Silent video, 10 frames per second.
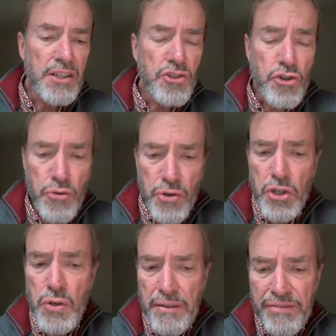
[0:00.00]

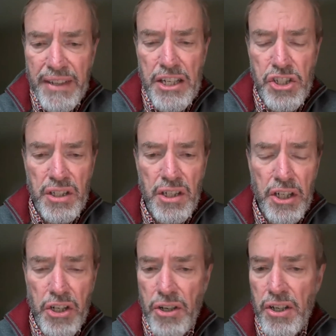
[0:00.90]
True inflation
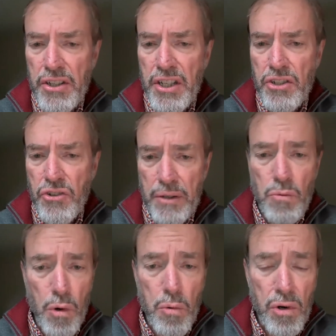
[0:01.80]
occurred during
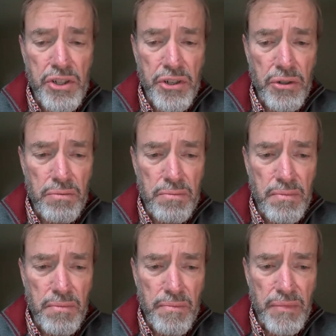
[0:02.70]
World War II.
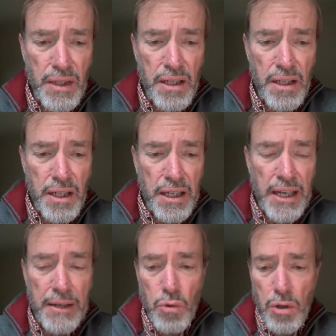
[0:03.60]

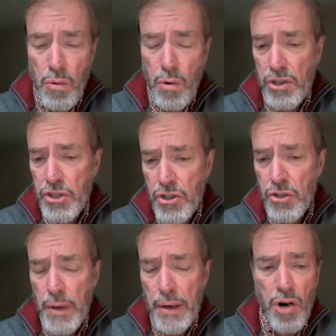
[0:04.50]
In World War II,
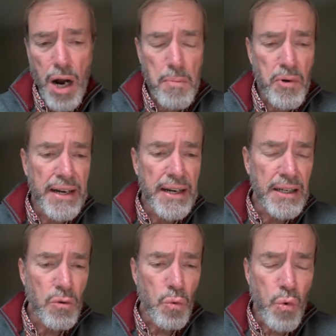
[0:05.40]
we were
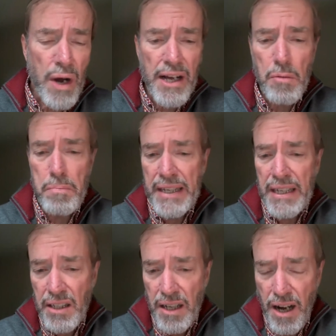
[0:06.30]
operating well
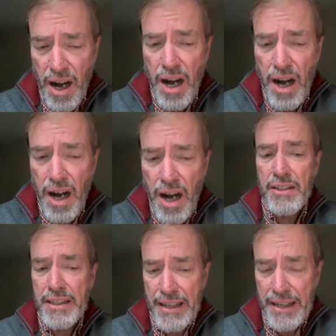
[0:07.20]
beyond
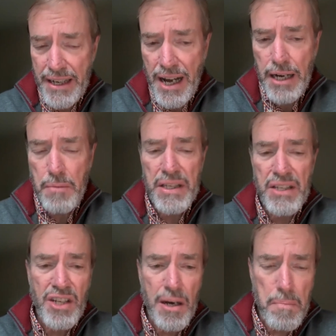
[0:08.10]
the
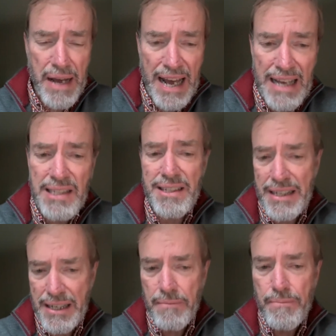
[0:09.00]
economy's
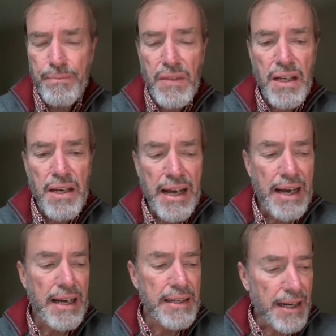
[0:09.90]
capacity.
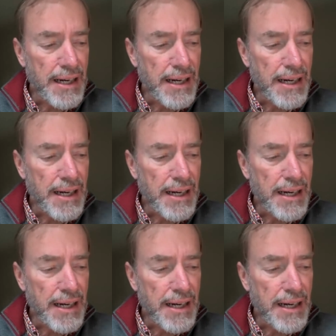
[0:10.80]
And